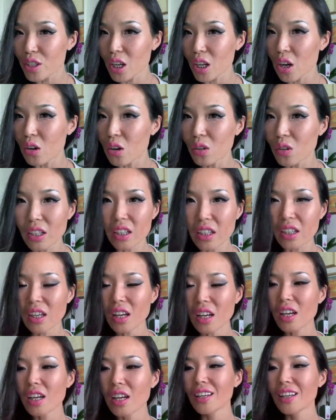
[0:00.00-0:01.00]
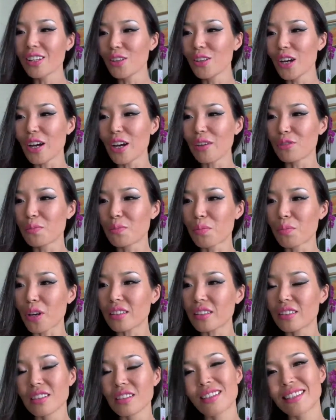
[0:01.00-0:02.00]
slowly, you have to
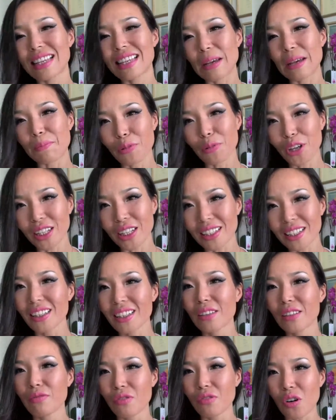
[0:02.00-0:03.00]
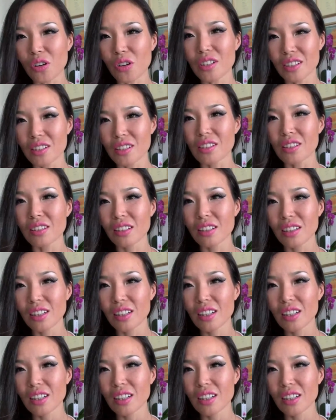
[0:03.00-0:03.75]
practice separately voices